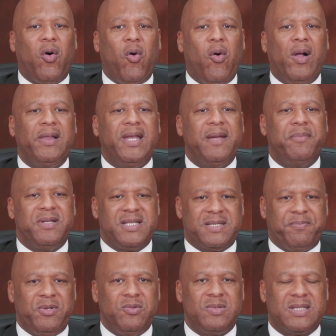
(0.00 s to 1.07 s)
all labor
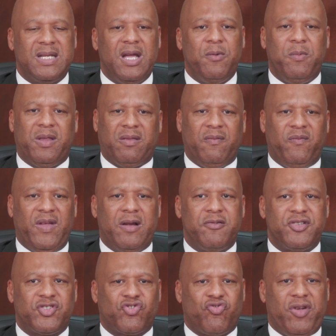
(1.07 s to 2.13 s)
disputes with
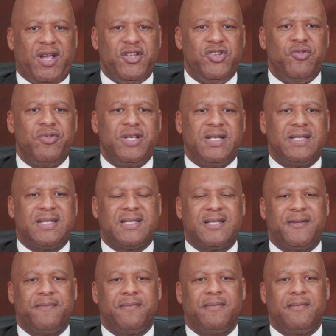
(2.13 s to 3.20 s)
various trade unions.
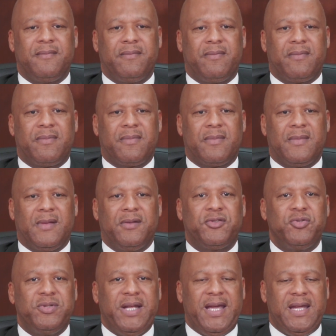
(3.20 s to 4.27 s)

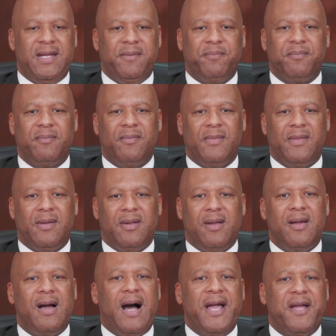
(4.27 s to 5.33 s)
Today,
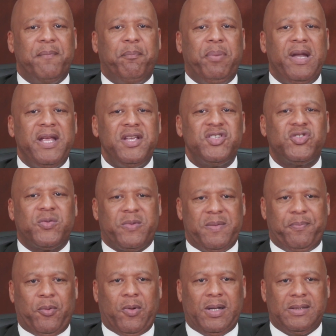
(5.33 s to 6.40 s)
I am pleased to
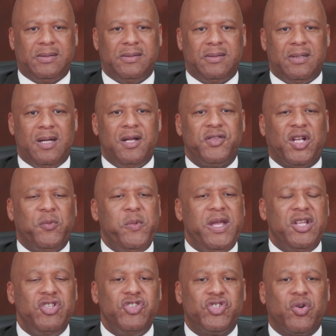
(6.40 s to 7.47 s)
report that we
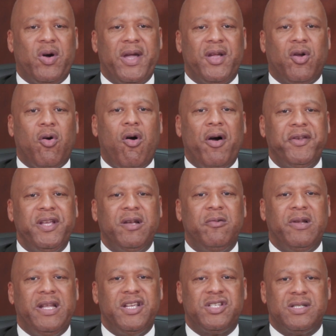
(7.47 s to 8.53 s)
enjoy cordial
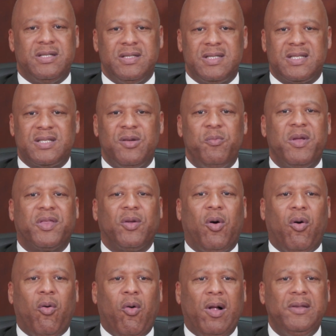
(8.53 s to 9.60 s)
relations with
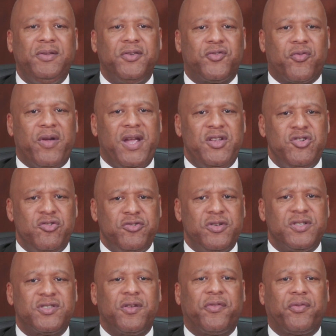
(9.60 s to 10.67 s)
all the trade
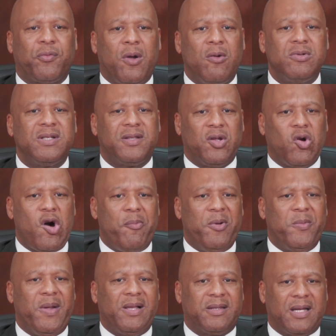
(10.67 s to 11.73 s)
unions throughout the
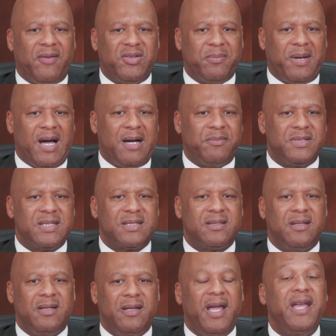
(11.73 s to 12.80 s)
Commonwealth of the Bahamas,
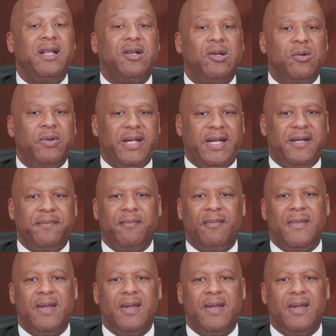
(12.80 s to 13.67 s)
including